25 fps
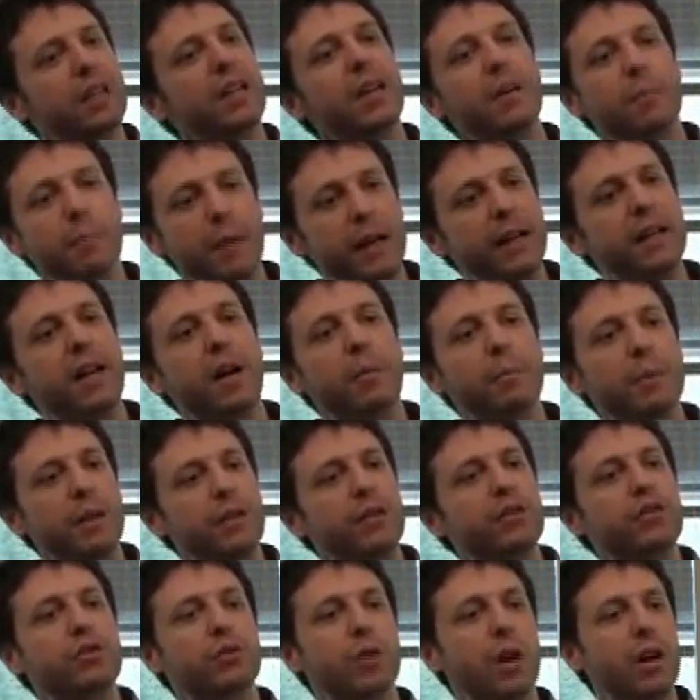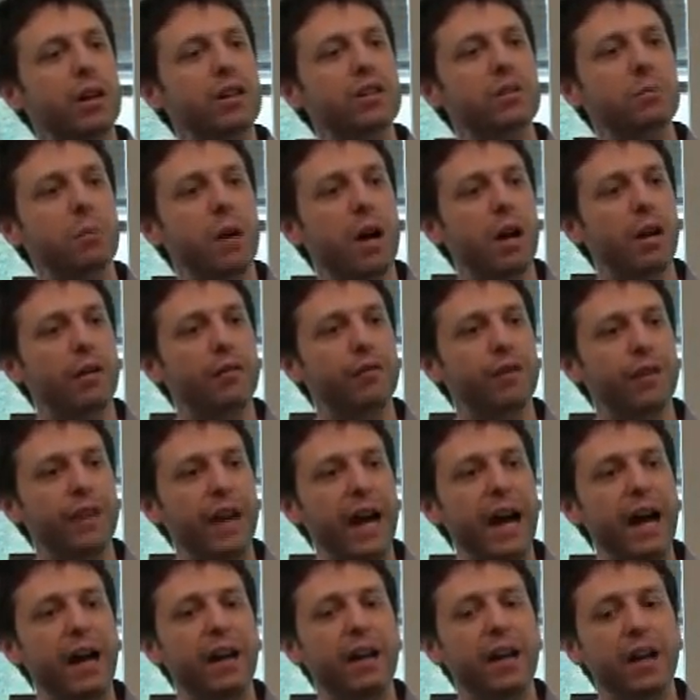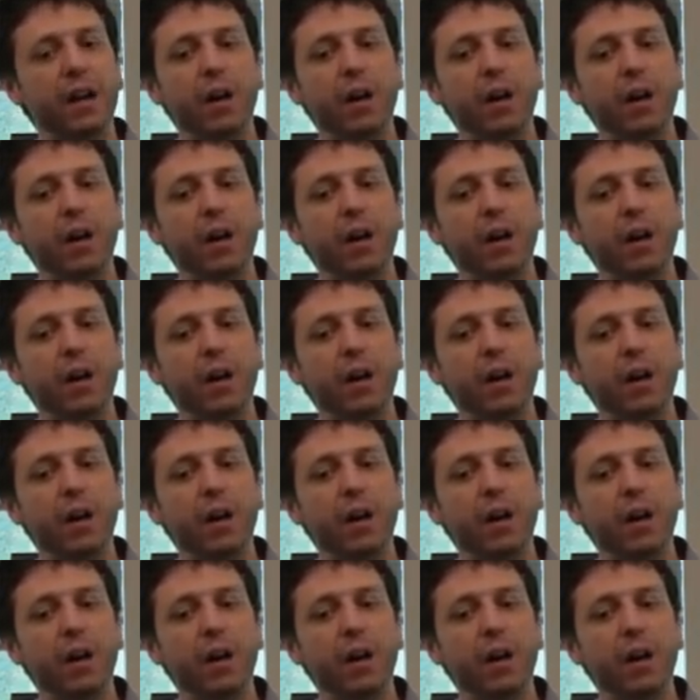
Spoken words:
It may not be the strongest model for that.